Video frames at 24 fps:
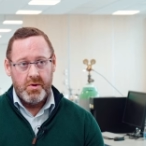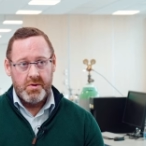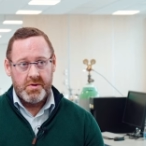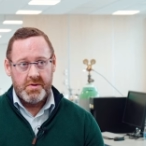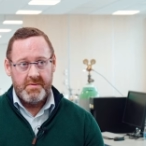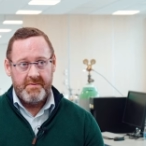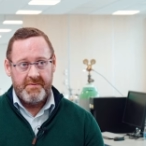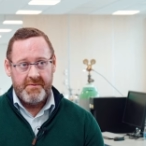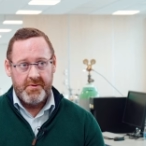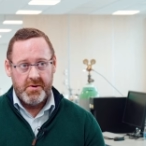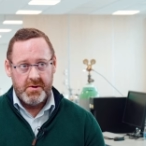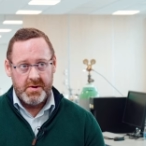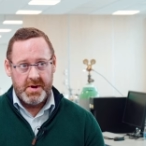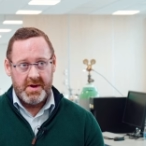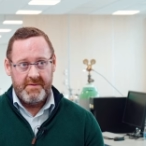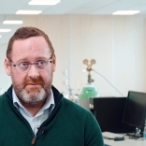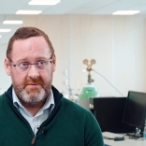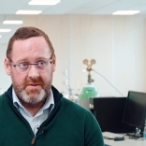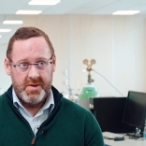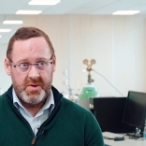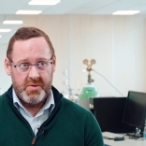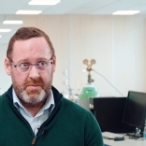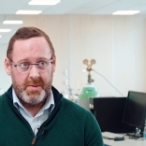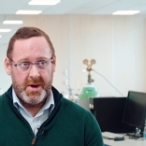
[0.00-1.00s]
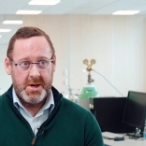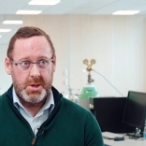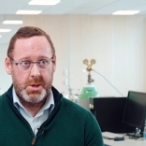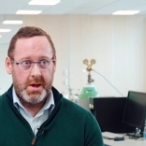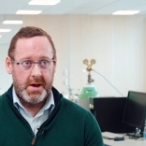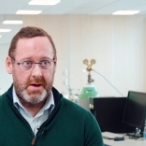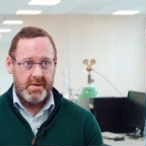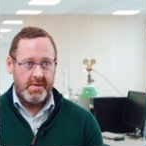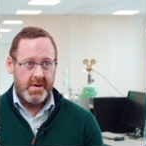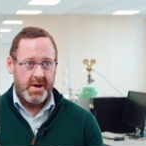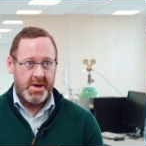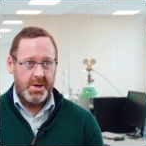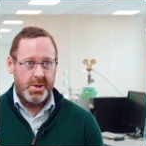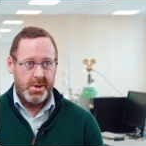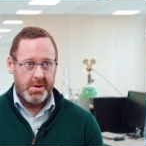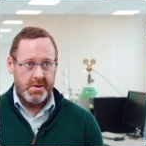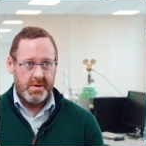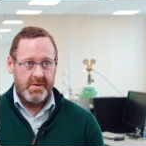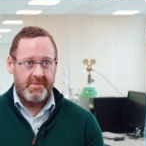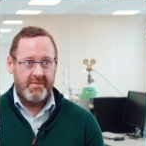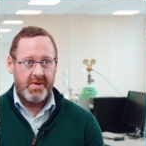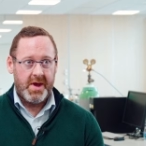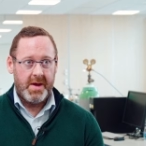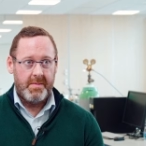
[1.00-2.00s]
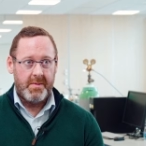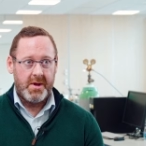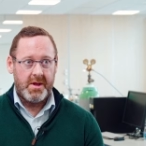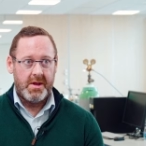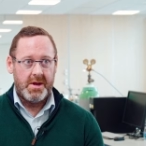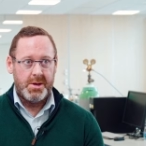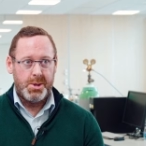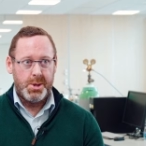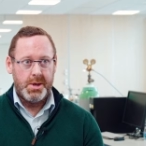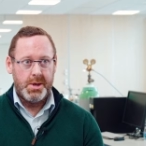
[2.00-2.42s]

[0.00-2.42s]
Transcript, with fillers: looks at four different specializations of chemical